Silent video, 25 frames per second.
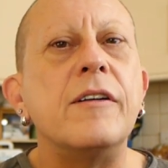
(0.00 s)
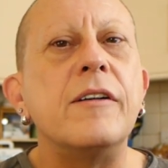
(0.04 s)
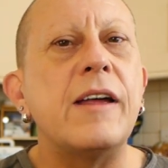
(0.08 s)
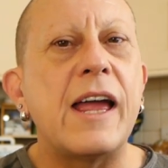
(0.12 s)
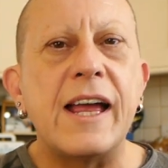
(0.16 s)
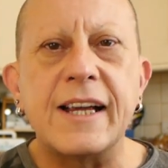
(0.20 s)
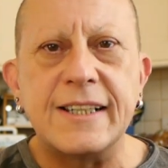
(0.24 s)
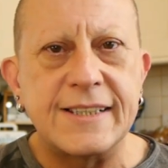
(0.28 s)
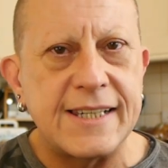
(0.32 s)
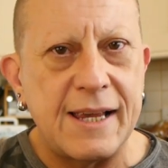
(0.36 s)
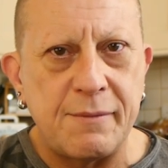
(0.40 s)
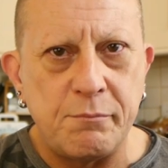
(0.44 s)

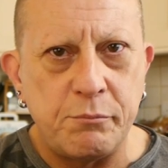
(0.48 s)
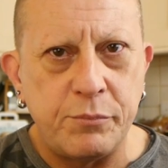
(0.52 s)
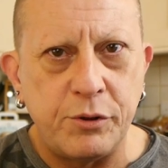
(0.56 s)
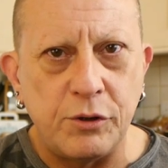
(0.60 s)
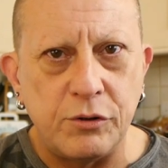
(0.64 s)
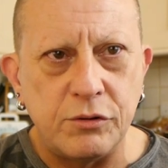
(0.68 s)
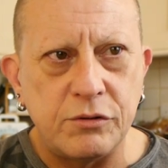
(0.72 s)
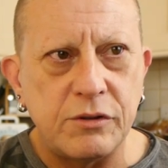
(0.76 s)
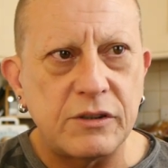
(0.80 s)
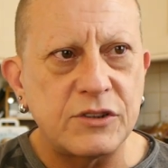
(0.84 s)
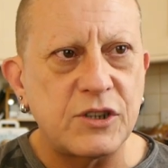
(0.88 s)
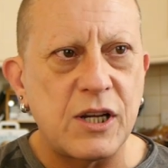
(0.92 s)

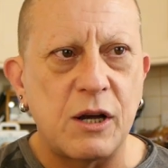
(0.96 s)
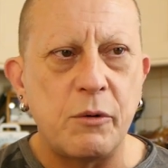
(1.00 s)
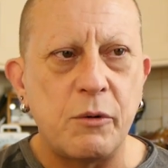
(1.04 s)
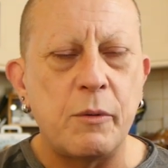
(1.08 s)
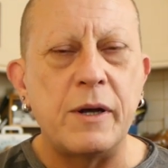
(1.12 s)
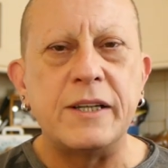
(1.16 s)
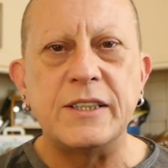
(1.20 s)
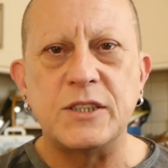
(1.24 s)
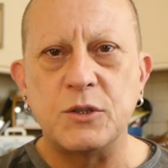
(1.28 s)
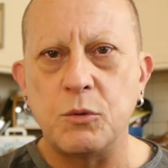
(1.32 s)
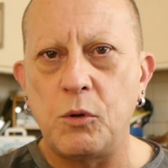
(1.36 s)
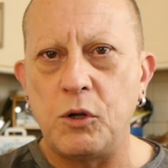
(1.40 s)
Example, so I
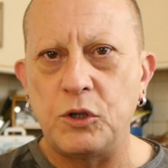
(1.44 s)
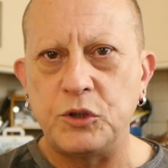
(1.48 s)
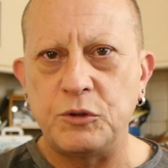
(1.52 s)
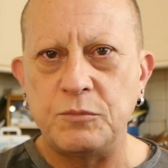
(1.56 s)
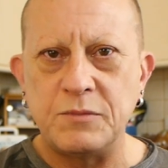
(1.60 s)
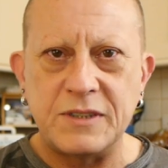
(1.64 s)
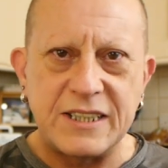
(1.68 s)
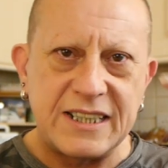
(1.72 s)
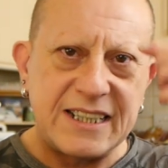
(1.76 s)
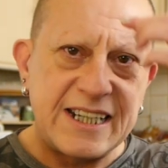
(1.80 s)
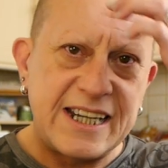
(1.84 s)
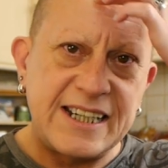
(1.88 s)
went to
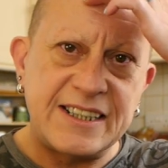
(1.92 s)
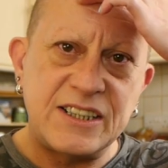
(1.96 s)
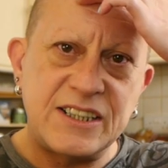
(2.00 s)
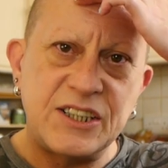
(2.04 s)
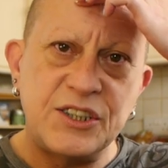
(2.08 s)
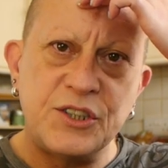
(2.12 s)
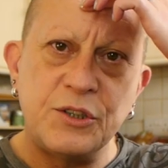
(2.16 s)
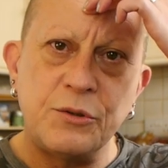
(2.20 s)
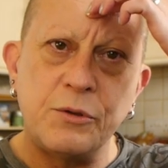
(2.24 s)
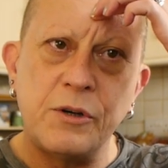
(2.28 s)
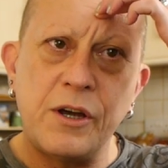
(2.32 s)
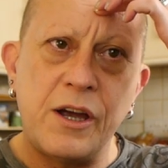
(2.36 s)
Oldham today
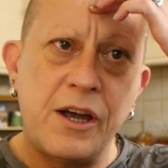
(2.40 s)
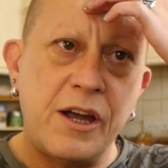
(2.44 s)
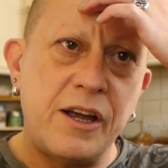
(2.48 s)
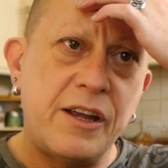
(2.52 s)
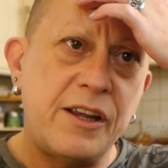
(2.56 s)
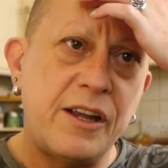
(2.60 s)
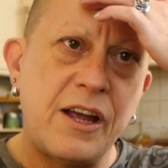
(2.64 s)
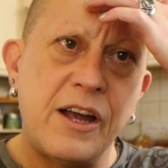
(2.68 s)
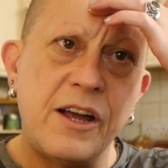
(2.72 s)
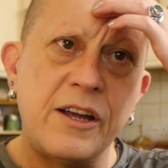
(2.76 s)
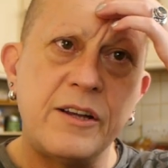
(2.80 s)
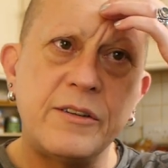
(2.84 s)
to do
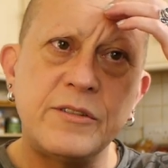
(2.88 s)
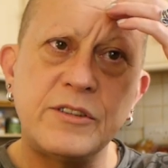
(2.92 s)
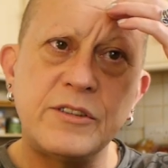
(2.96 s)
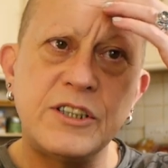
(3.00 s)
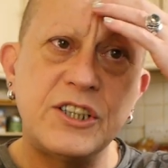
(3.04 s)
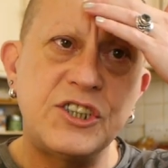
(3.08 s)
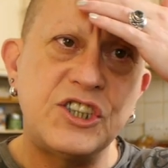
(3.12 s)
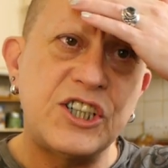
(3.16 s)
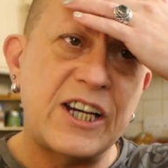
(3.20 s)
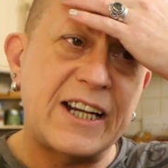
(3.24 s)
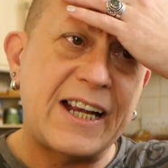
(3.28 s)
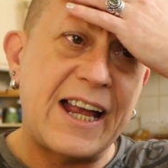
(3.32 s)
a, a,
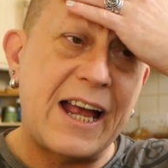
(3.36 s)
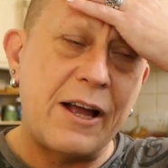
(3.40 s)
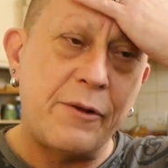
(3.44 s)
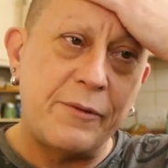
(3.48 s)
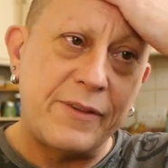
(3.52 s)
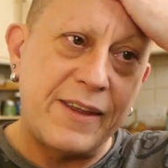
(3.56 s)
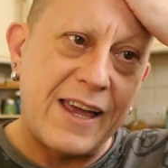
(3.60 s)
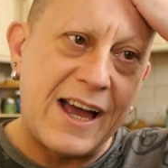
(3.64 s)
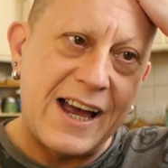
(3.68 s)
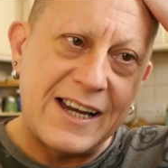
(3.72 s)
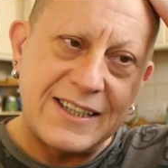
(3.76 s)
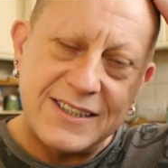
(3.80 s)
to check
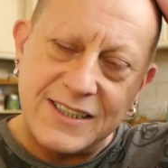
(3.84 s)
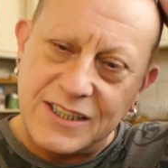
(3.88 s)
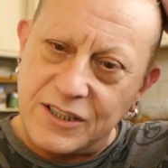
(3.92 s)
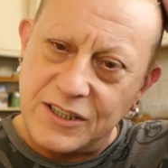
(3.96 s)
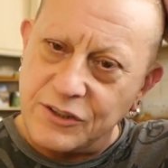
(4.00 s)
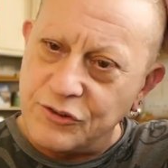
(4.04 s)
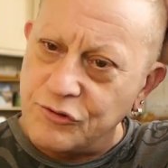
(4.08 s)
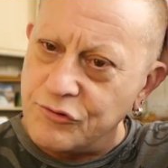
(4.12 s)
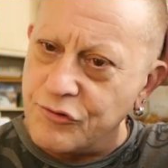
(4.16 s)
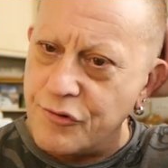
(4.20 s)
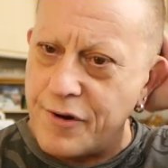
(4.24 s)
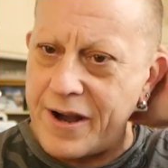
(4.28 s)
out the
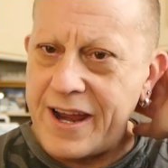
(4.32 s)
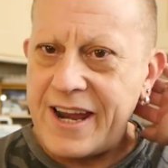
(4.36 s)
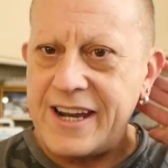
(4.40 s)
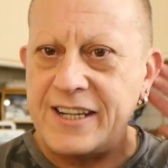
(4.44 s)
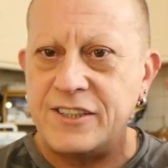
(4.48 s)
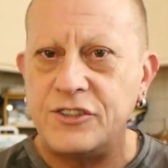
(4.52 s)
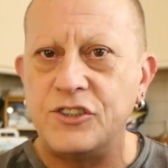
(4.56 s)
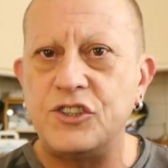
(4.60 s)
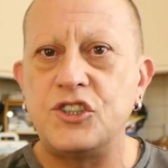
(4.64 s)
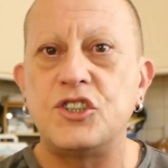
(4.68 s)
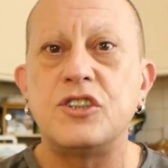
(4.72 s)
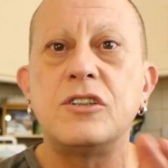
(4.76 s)
Iceland
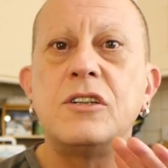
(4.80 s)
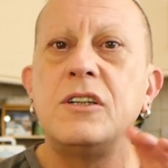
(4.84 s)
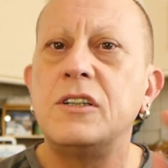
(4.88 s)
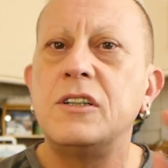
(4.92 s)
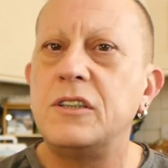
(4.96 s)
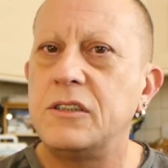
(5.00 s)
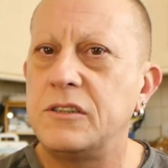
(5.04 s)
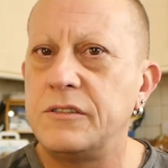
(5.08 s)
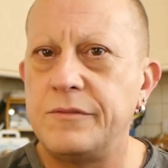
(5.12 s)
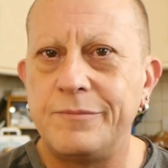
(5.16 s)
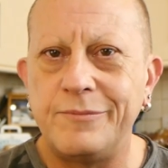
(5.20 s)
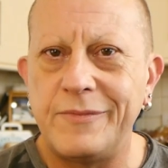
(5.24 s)
range.
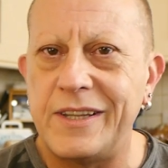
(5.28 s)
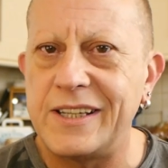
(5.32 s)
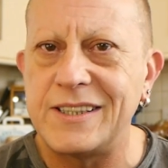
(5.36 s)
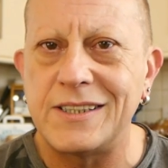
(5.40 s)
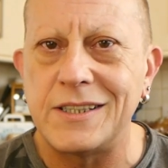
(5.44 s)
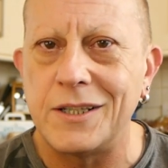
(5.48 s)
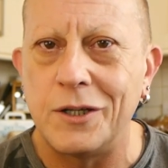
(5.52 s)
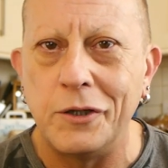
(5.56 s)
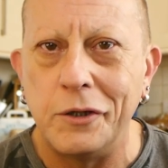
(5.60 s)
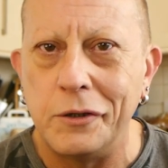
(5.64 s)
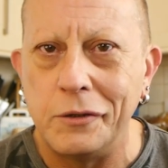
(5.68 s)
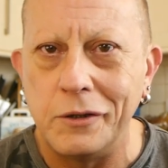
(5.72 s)

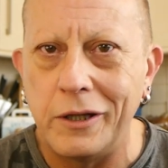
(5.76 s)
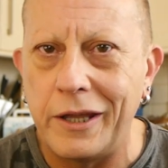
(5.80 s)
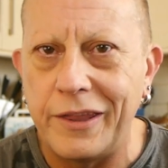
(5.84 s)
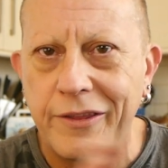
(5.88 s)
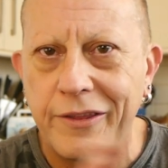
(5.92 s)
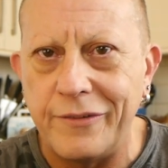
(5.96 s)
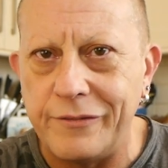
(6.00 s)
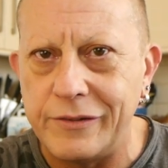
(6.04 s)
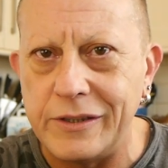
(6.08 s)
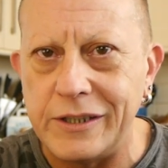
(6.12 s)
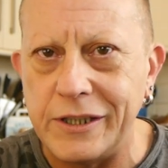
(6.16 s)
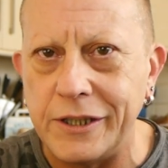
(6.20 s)
That's a whole
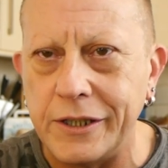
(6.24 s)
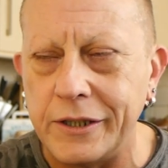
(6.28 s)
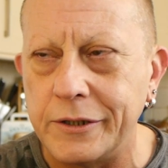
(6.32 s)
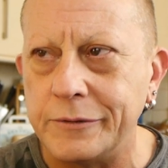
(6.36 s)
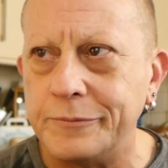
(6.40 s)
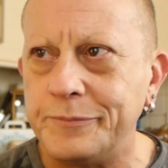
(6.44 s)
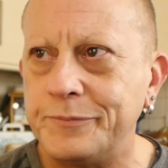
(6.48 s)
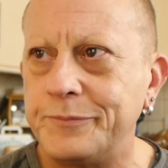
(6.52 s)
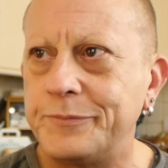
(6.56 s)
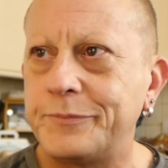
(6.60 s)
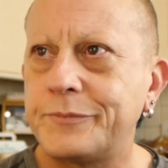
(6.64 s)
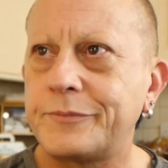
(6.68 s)
other
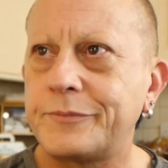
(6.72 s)
video.